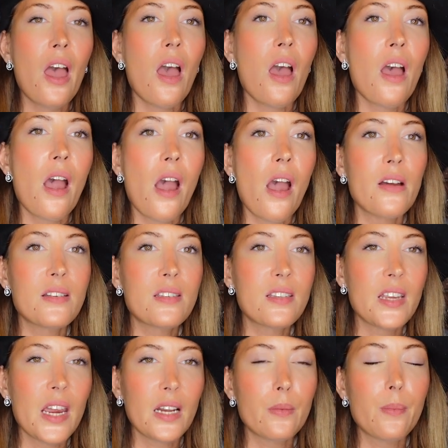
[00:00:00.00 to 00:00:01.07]
a
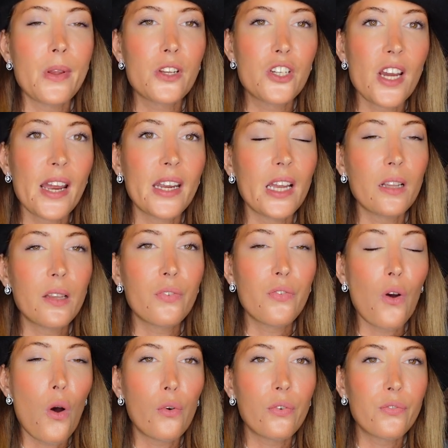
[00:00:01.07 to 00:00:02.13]
statement jacket
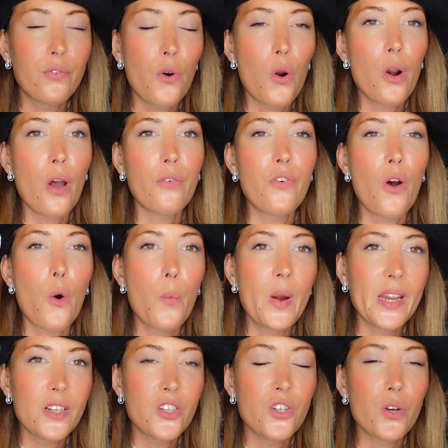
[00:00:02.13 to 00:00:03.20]
for fall or for
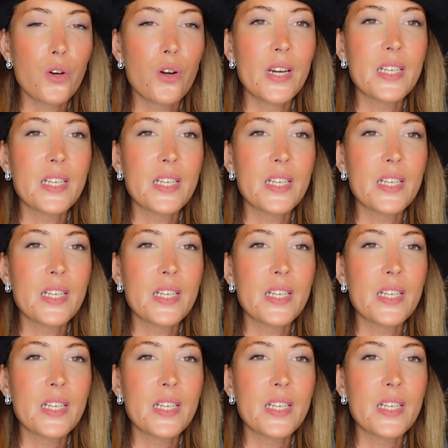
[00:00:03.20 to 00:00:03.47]
winter.